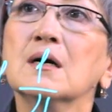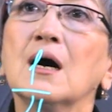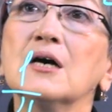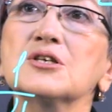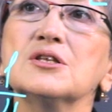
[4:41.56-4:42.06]

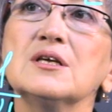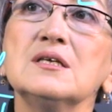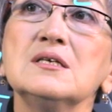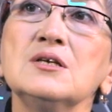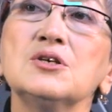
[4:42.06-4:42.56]
each
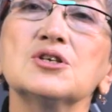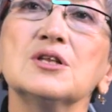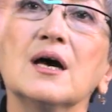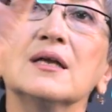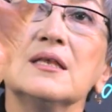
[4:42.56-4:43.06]
unit
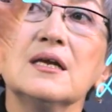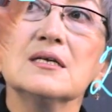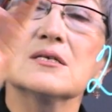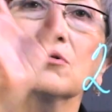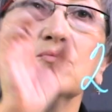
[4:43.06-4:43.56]
segment is
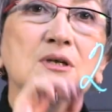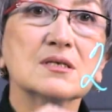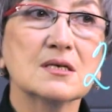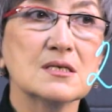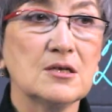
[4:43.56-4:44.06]

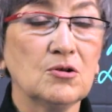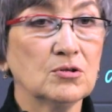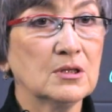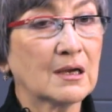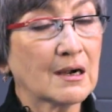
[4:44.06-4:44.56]
divided into
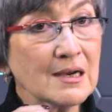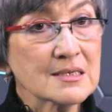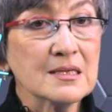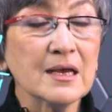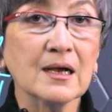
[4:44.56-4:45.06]
a
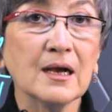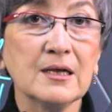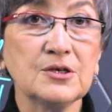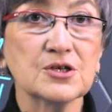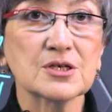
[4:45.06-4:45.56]
different
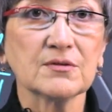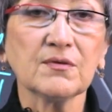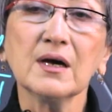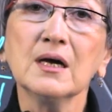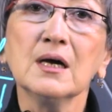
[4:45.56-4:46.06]
number of
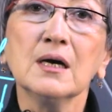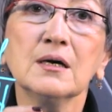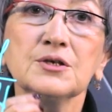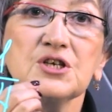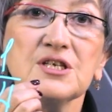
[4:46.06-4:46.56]
parts because
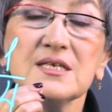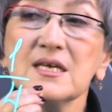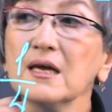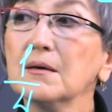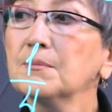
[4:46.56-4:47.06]
my
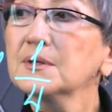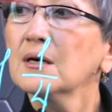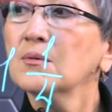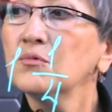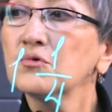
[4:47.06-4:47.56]

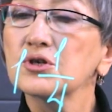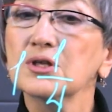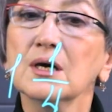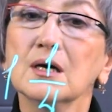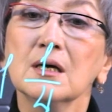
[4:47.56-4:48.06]
denominators are
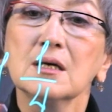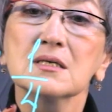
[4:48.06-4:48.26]
different.